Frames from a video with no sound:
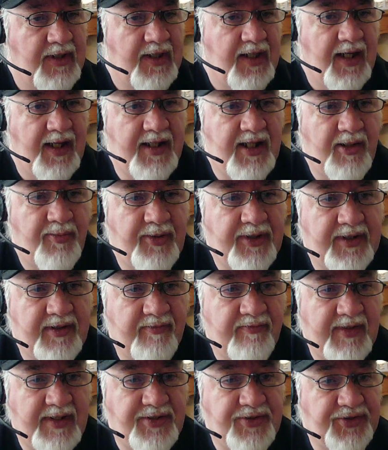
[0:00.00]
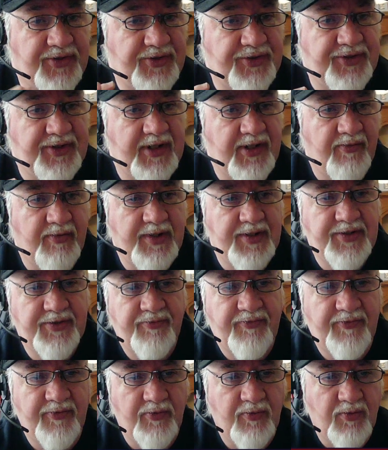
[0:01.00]
an epic adventure series
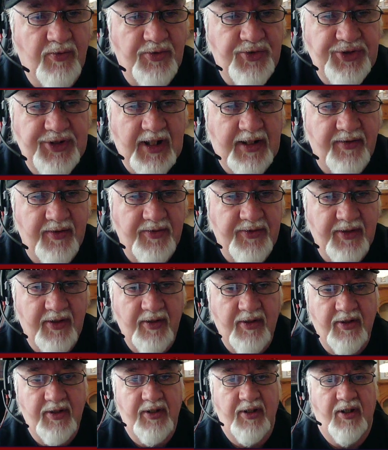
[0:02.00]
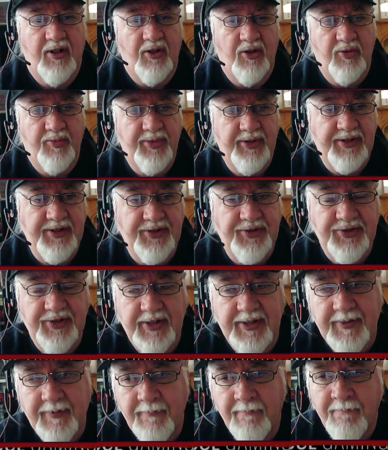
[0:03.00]
for Shadowdark
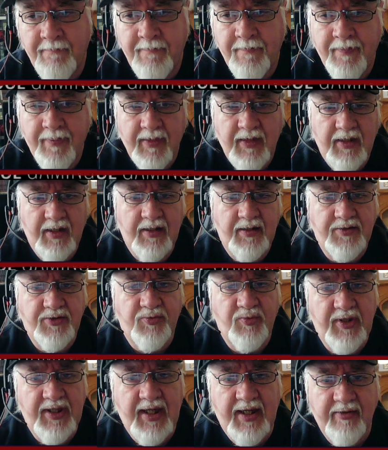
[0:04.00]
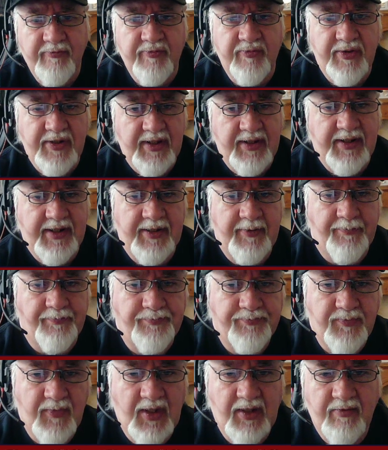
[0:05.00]
RPG. And we have written it
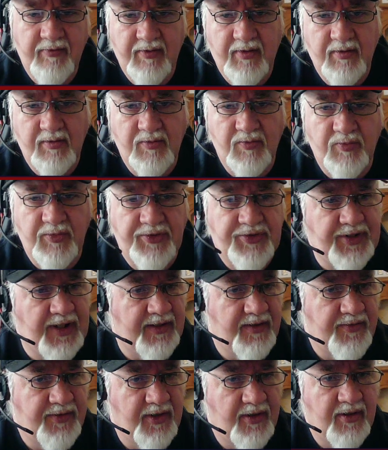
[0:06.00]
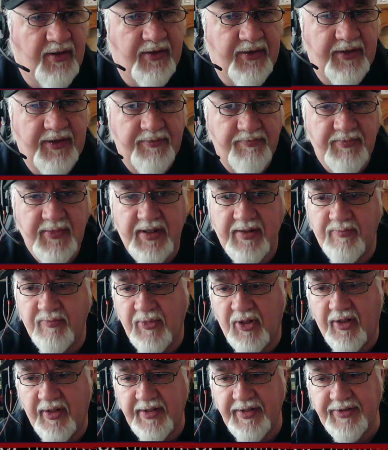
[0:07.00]
with Shadowdark in
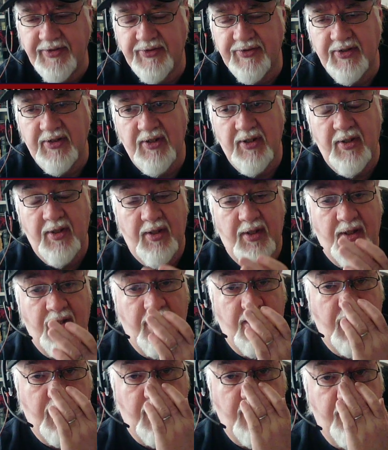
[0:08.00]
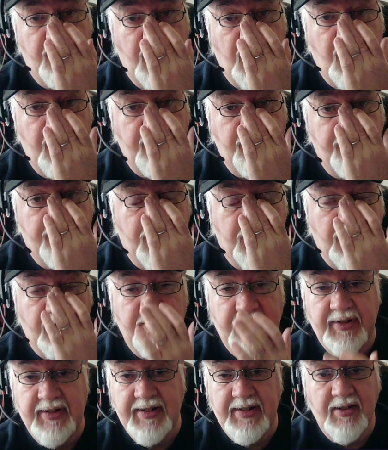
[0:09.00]
mind. I'm
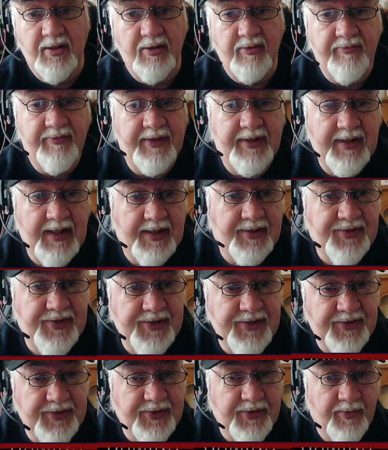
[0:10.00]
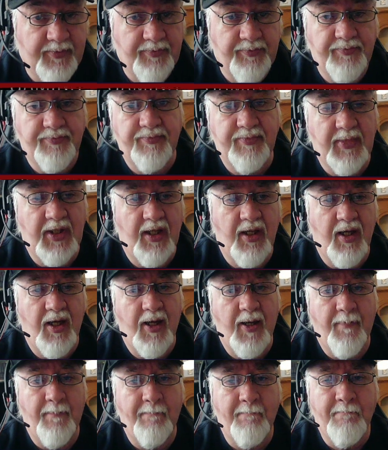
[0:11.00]
currently loving that system,
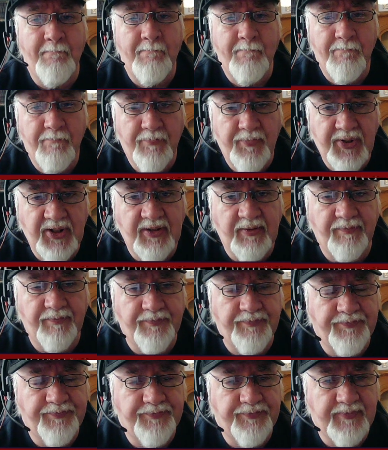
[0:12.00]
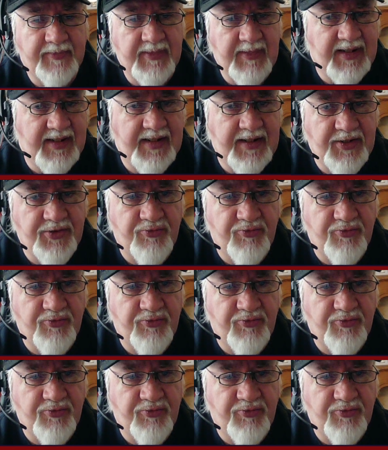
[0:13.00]
but it is